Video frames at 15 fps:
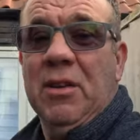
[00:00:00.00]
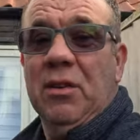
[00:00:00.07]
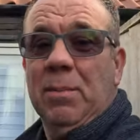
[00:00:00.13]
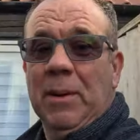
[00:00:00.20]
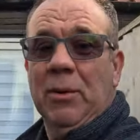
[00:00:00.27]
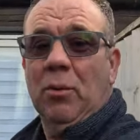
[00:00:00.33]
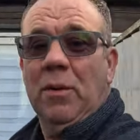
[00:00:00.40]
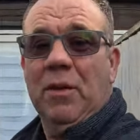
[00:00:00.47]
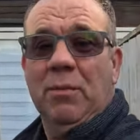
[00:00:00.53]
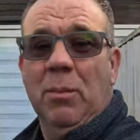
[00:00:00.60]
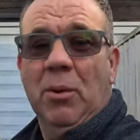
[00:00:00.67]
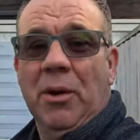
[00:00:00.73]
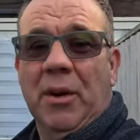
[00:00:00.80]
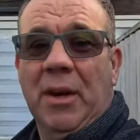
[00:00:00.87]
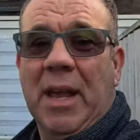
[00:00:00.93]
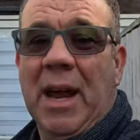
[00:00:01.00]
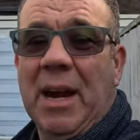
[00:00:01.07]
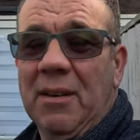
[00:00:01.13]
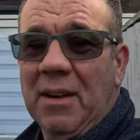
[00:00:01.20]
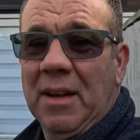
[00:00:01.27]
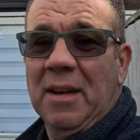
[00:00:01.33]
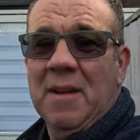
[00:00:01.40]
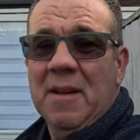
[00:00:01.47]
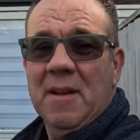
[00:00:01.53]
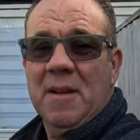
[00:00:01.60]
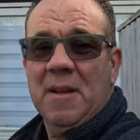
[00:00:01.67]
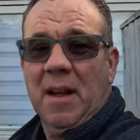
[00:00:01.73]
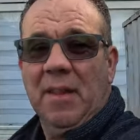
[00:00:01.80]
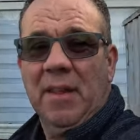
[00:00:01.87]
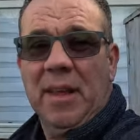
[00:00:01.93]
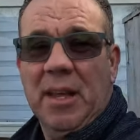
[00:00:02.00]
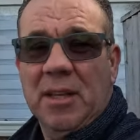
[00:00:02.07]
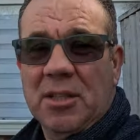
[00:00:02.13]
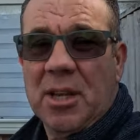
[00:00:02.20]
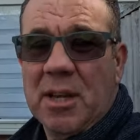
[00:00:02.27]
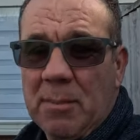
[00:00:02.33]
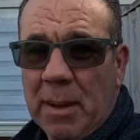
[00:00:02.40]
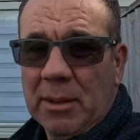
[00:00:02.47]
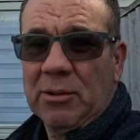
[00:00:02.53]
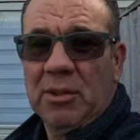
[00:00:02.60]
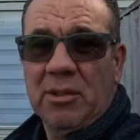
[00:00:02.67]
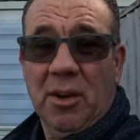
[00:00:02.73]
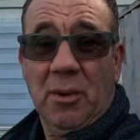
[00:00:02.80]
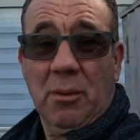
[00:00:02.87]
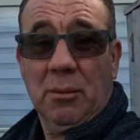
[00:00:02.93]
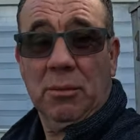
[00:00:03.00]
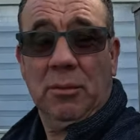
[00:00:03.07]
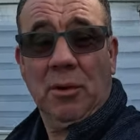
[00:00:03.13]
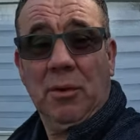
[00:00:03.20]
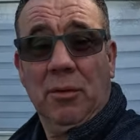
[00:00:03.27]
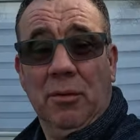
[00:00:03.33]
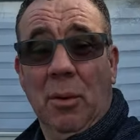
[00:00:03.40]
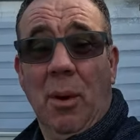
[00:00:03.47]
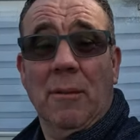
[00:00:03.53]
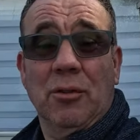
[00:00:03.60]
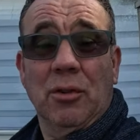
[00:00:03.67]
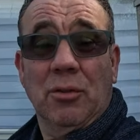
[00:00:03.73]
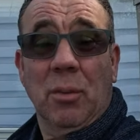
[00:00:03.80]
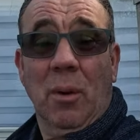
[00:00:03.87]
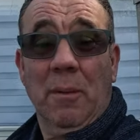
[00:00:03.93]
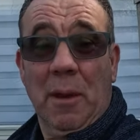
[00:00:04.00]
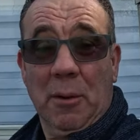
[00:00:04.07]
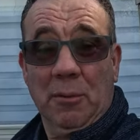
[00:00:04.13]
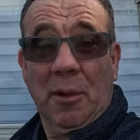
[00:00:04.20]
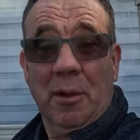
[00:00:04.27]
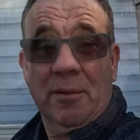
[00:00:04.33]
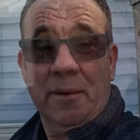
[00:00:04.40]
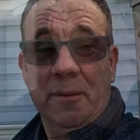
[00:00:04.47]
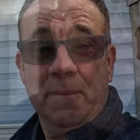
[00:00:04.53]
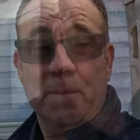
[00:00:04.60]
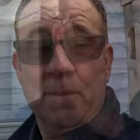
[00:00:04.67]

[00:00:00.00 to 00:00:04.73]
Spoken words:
You spend all this money on a caravan and then get cheap battery terminals. So I've just swapped those over.